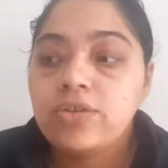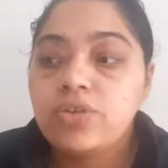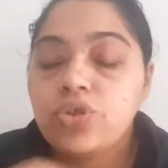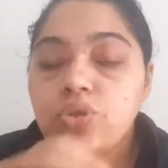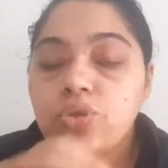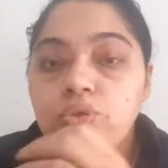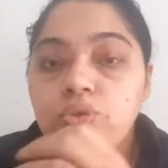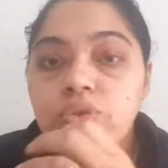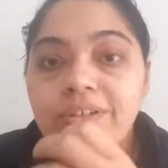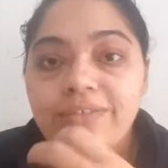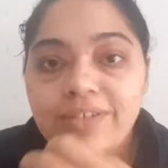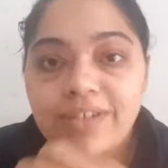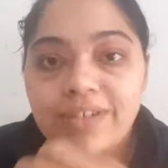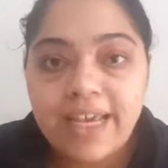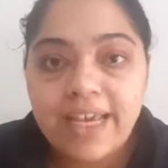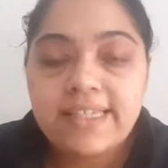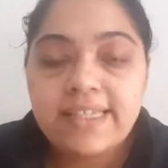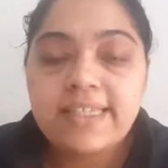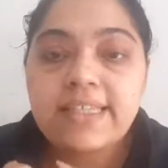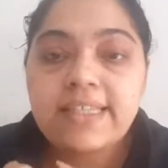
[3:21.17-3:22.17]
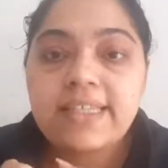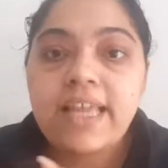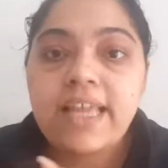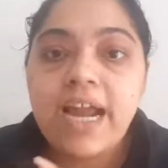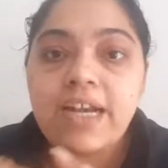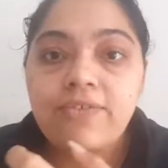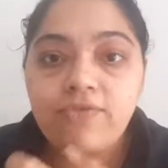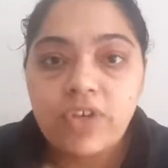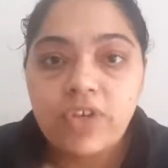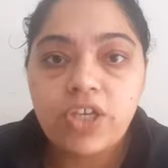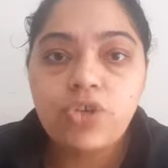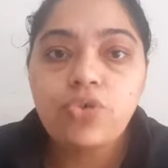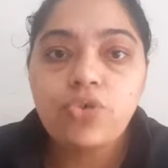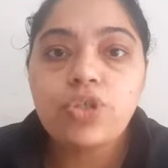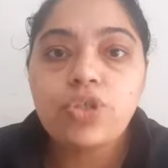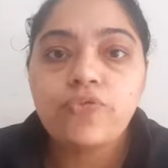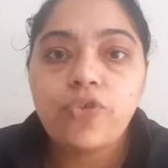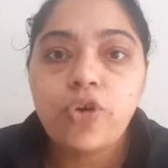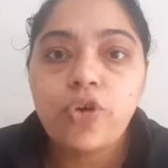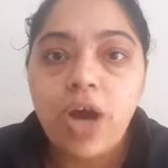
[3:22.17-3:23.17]
So the resin that we
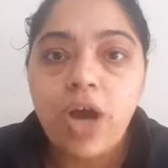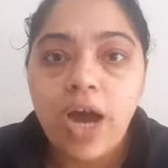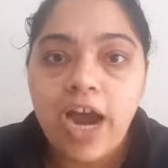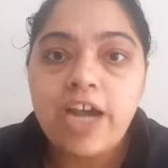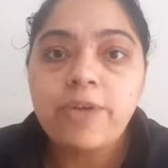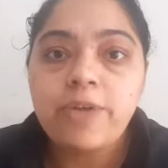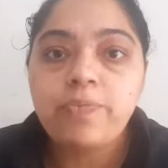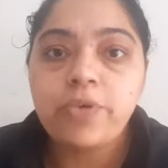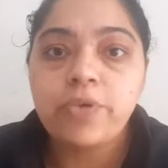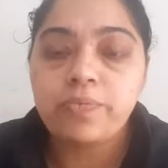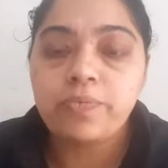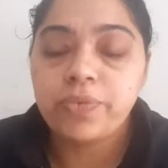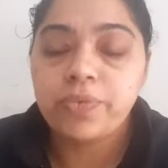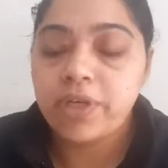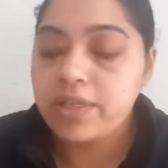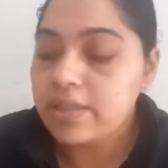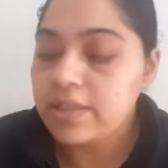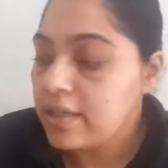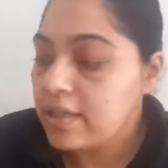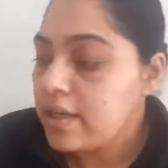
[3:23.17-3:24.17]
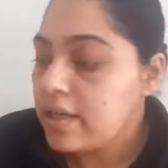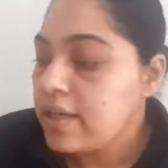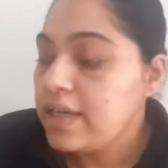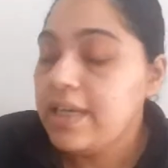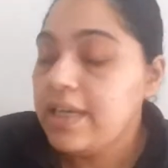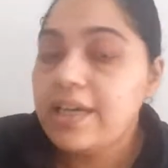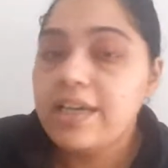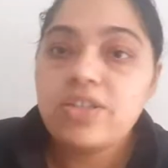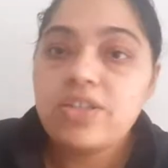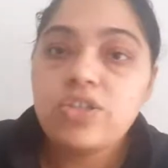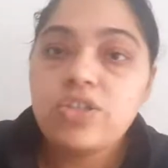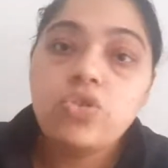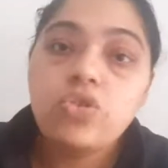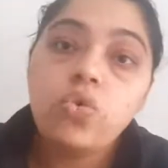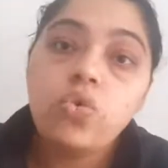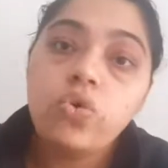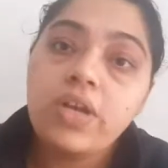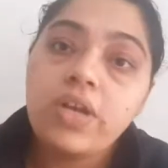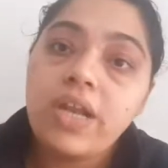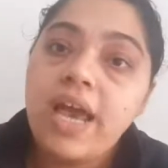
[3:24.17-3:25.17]
use for art purpose is
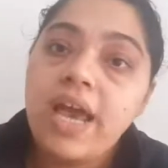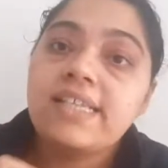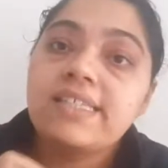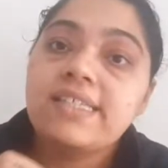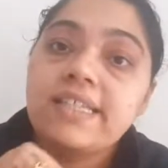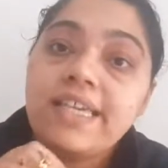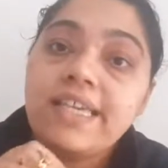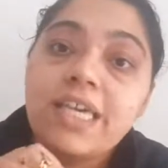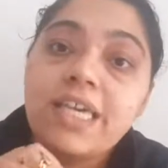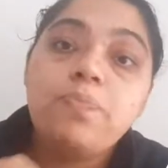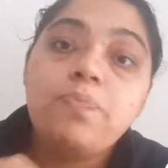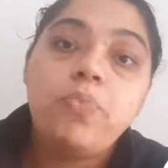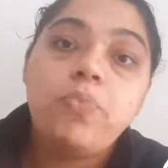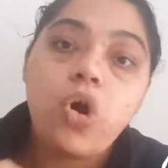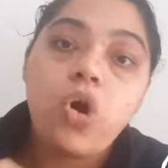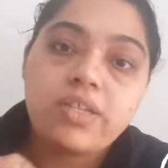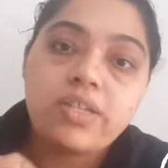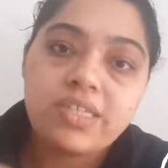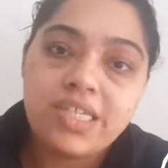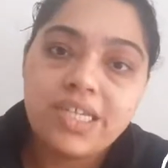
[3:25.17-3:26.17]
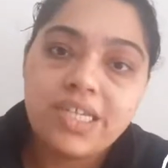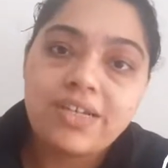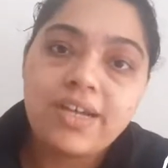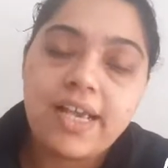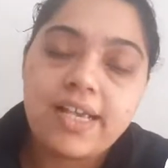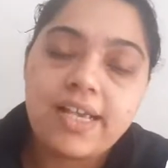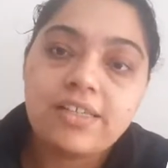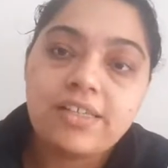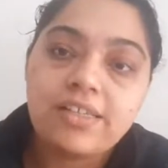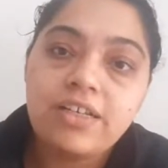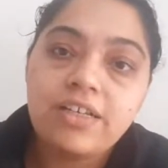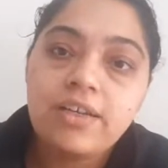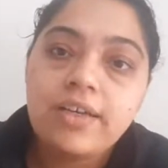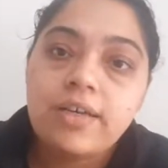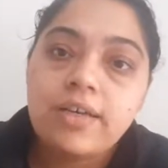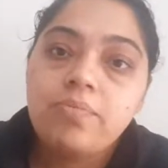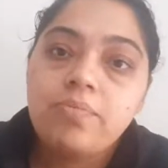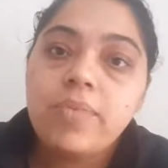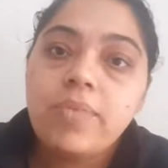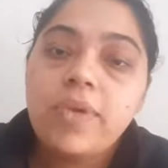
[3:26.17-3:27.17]
known as epoxy resin
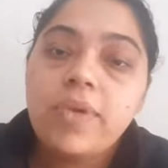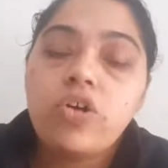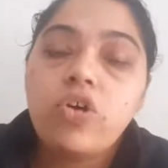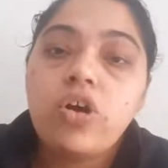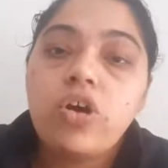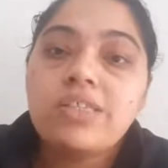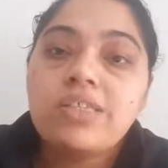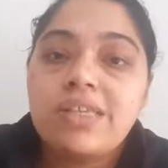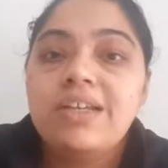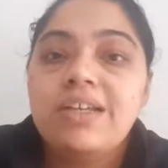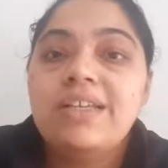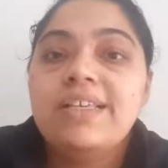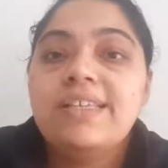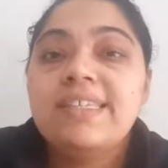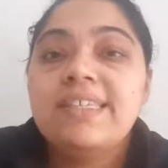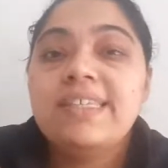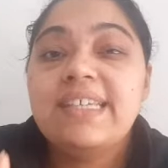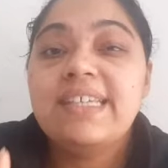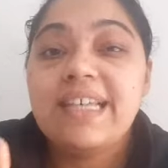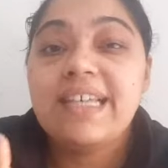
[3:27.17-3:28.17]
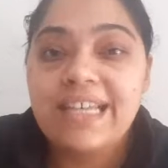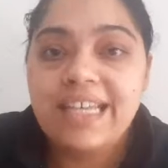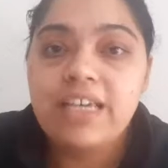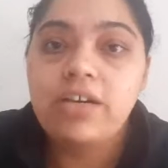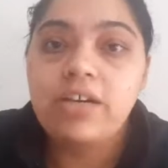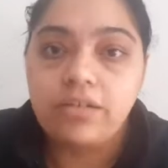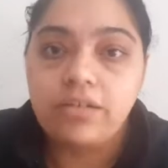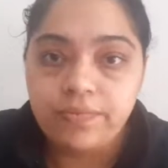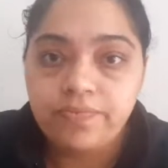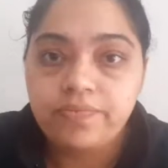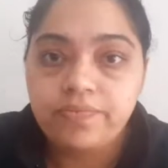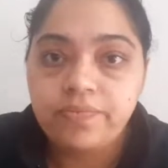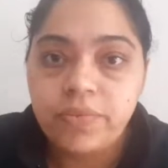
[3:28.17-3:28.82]
because it is clear.